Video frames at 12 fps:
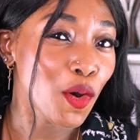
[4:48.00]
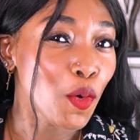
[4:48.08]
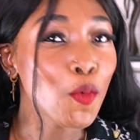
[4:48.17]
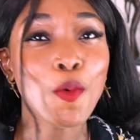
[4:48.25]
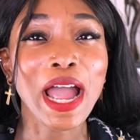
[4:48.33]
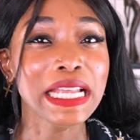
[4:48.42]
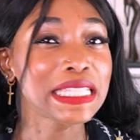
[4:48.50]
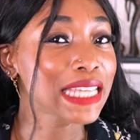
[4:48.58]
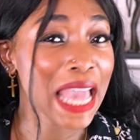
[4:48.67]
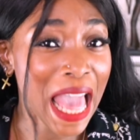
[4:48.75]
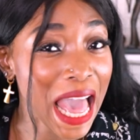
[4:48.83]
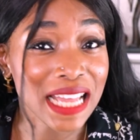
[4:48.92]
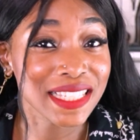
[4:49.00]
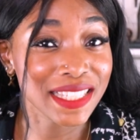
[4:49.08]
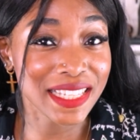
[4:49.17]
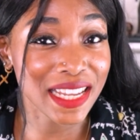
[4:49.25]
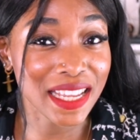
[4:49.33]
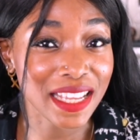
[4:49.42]
white
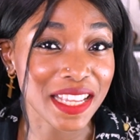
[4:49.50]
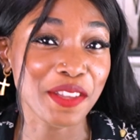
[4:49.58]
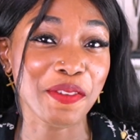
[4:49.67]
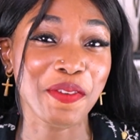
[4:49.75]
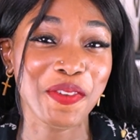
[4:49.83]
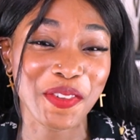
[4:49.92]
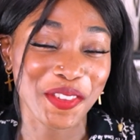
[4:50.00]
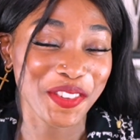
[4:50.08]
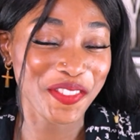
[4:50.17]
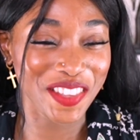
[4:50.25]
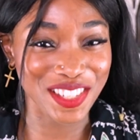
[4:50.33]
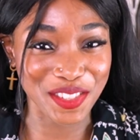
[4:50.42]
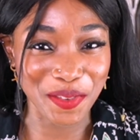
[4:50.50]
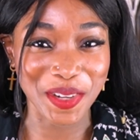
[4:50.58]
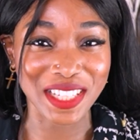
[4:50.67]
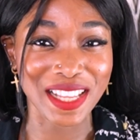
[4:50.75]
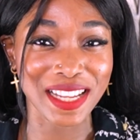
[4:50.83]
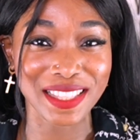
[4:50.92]
casty, if there's a
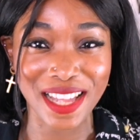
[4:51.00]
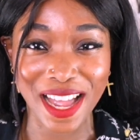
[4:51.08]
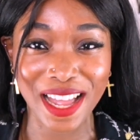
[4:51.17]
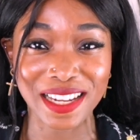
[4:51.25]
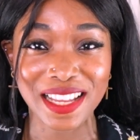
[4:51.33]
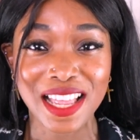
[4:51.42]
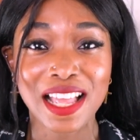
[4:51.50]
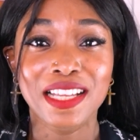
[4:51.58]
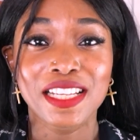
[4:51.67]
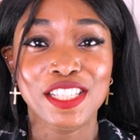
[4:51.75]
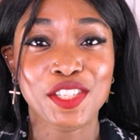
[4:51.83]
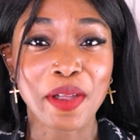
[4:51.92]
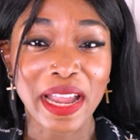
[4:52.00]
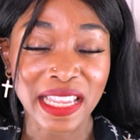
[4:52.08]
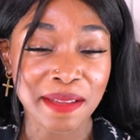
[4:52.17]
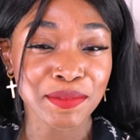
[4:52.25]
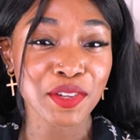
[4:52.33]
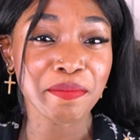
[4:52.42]
word like that. So I
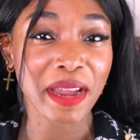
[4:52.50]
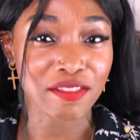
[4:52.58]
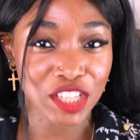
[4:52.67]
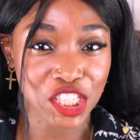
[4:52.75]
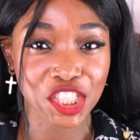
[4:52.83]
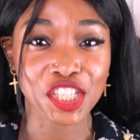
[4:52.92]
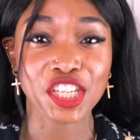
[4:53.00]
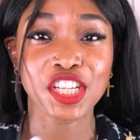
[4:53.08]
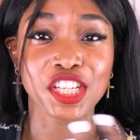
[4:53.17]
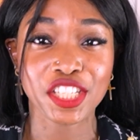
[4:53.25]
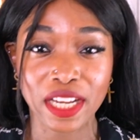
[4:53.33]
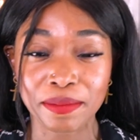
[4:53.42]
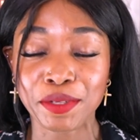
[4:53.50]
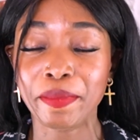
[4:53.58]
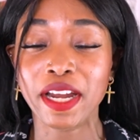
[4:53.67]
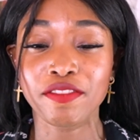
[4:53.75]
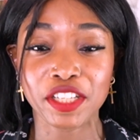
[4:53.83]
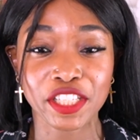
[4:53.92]
kept doing my research,
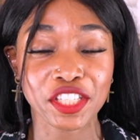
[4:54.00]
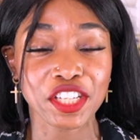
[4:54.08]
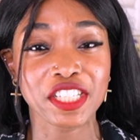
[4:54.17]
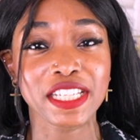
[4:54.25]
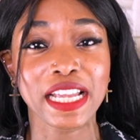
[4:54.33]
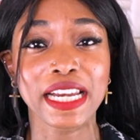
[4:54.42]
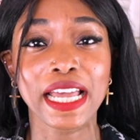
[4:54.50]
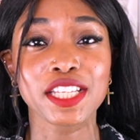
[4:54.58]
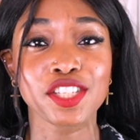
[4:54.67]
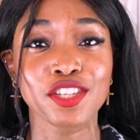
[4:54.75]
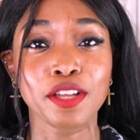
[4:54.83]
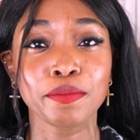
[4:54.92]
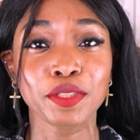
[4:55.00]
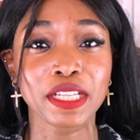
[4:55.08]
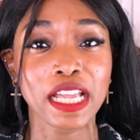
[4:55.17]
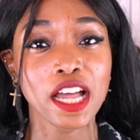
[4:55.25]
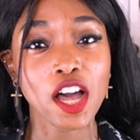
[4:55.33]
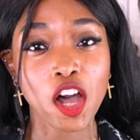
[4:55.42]
and I stumbled
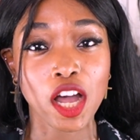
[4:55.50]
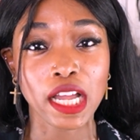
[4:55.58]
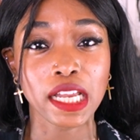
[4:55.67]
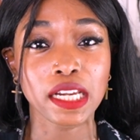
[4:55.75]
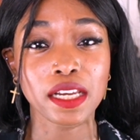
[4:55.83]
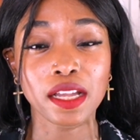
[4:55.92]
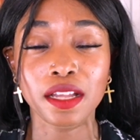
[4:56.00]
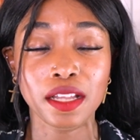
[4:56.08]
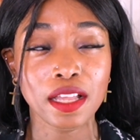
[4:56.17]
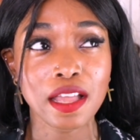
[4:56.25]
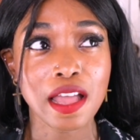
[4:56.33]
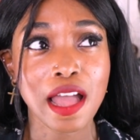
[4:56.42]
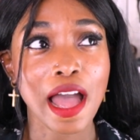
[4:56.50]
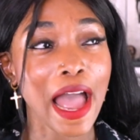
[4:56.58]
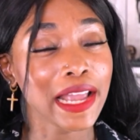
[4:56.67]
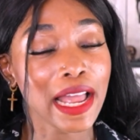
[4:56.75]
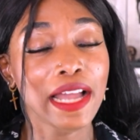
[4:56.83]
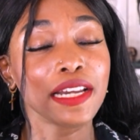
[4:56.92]
on,
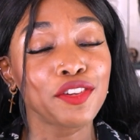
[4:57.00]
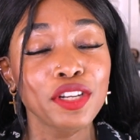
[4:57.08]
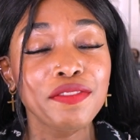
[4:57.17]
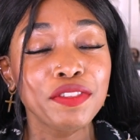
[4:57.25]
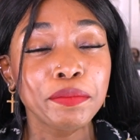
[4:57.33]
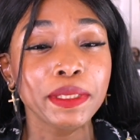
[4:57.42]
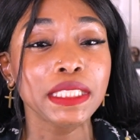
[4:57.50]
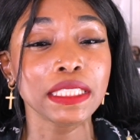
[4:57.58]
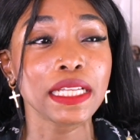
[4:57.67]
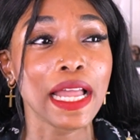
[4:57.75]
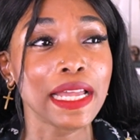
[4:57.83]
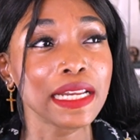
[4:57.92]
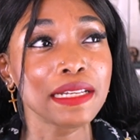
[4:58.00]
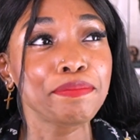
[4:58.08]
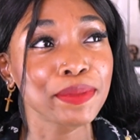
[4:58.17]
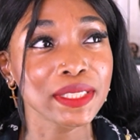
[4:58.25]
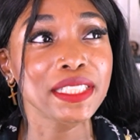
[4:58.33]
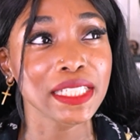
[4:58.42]
I didn't
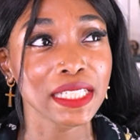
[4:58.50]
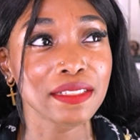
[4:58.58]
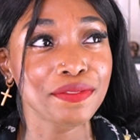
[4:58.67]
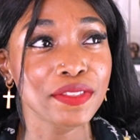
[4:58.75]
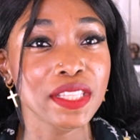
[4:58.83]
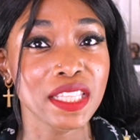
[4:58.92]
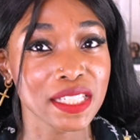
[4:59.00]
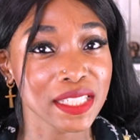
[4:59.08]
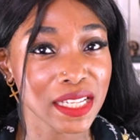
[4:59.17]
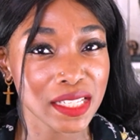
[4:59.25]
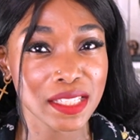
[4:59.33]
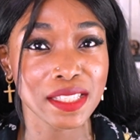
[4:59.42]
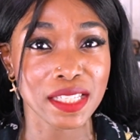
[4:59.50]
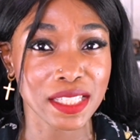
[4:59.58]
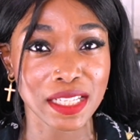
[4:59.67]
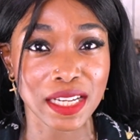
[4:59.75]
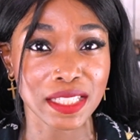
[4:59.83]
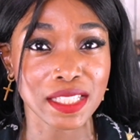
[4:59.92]
believe this
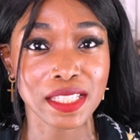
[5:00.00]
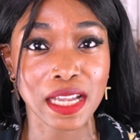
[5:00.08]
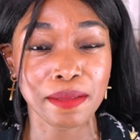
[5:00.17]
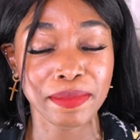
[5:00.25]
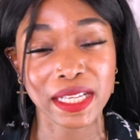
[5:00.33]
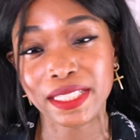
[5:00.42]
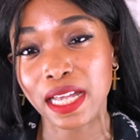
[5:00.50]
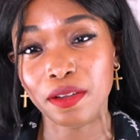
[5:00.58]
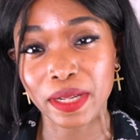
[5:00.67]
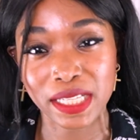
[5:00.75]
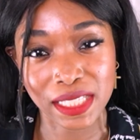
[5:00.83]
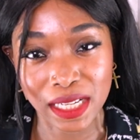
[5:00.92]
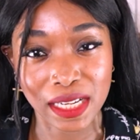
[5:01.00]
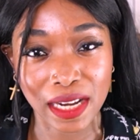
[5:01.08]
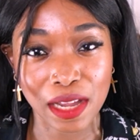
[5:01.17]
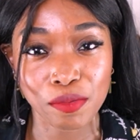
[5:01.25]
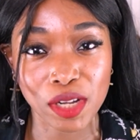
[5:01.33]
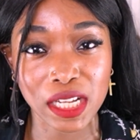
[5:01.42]
existed at the time. That's how excited
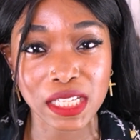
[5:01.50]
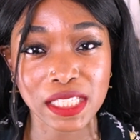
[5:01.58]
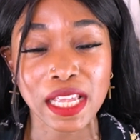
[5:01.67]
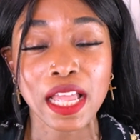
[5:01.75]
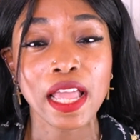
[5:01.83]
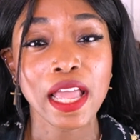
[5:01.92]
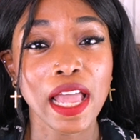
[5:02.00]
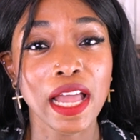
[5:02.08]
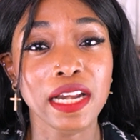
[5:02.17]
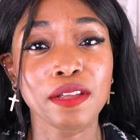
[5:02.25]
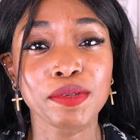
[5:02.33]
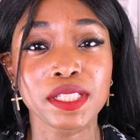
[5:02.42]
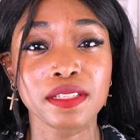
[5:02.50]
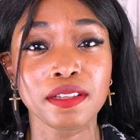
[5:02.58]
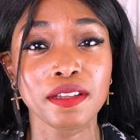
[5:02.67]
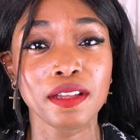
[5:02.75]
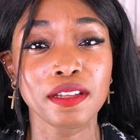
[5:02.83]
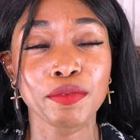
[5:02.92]
I was. And it
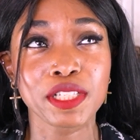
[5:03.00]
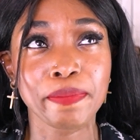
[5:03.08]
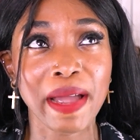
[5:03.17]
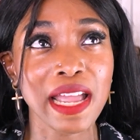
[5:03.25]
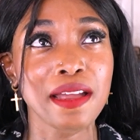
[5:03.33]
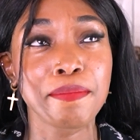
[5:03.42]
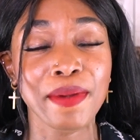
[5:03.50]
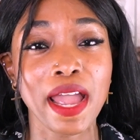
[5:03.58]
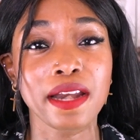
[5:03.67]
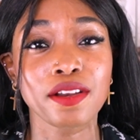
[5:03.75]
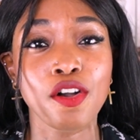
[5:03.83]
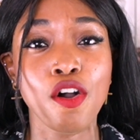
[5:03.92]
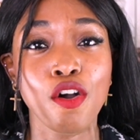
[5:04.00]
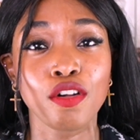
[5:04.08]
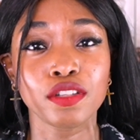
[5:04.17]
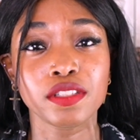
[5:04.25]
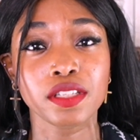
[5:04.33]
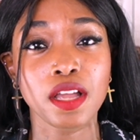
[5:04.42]
was by a brand
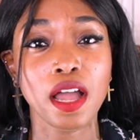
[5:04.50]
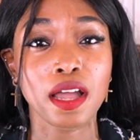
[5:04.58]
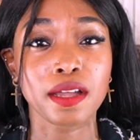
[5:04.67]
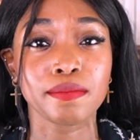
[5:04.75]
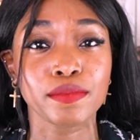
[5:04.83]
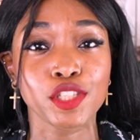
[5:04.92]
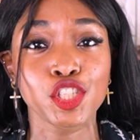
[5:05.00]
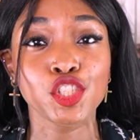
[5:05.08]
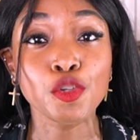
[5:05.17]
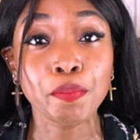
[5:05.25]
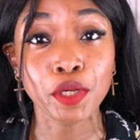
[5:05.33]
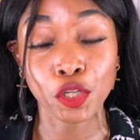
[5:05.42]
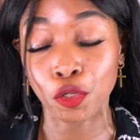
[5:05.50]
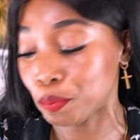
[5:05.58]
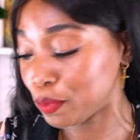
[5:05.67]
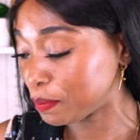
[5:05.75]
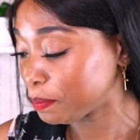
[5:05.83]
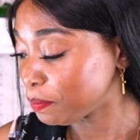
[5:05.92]
called Supergoop.
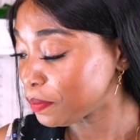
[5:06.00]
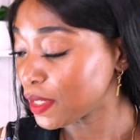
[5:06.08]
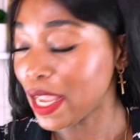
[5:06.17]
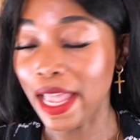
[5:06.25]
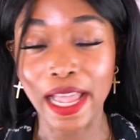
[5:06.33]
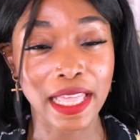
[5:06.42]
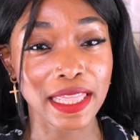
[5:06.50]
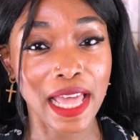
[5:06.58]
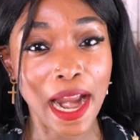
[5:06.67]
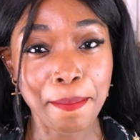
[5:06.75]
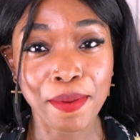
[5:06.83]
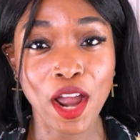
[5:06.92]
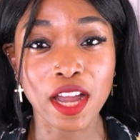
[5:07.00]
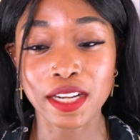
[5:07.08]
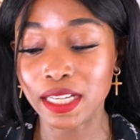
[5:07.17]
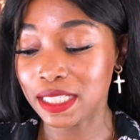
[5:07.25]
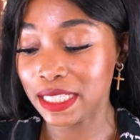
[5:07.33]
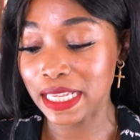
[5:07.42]
And that
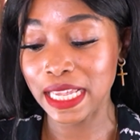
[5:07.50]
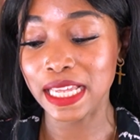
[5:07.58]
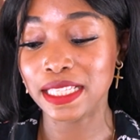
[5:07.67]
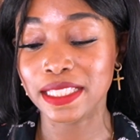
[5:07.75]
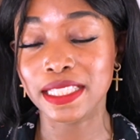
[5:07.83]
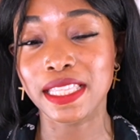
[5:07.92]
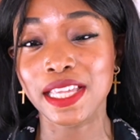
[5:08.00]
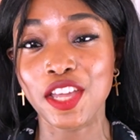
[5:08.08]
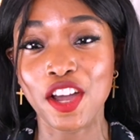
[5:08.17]
product is the